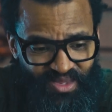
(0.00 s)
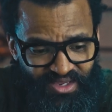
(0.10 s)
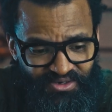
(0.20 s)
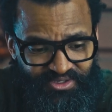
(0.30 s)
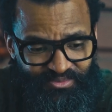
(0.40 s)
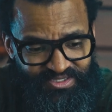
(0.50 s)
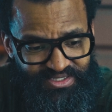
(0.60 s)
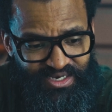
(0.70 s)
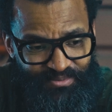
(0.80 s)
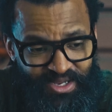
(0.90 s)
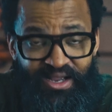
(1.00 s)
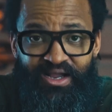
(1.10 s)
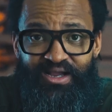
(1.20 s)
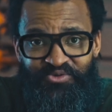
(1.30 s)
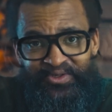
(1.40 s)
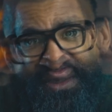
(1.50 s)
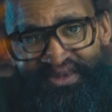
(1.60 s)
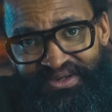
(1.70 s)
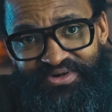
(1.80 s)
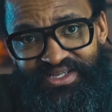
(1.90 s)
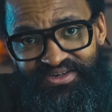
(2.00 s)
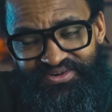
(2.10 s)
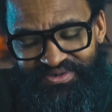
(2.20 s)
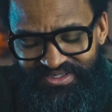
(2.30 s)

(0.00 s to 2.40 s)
it means that I'm doing something right here.